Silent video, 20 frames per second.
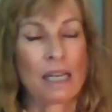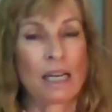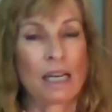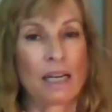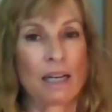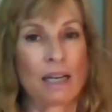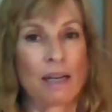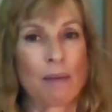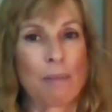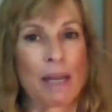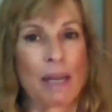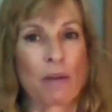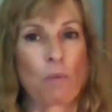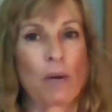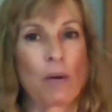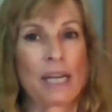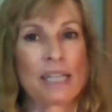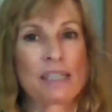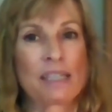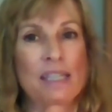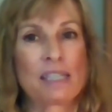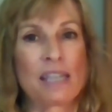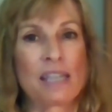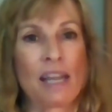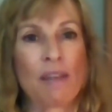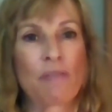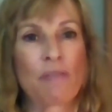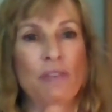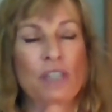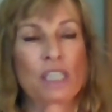And when it's
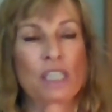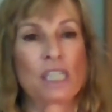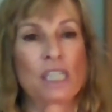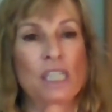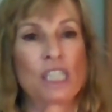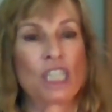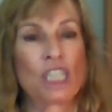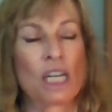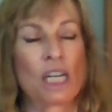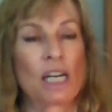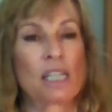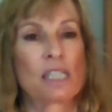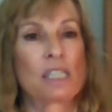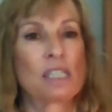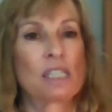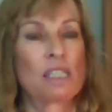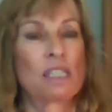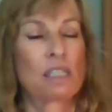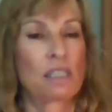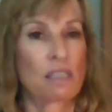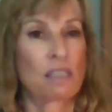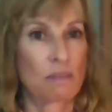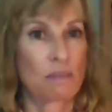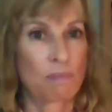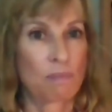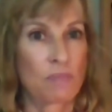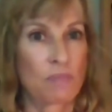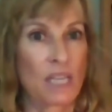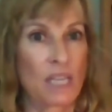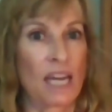safer to just
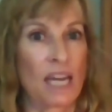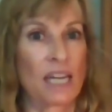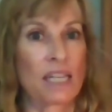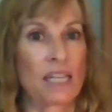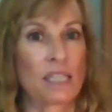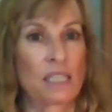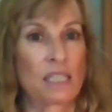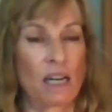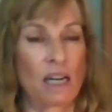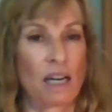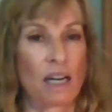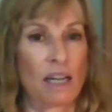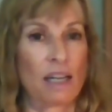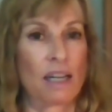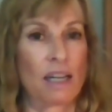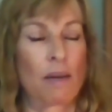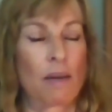get it done.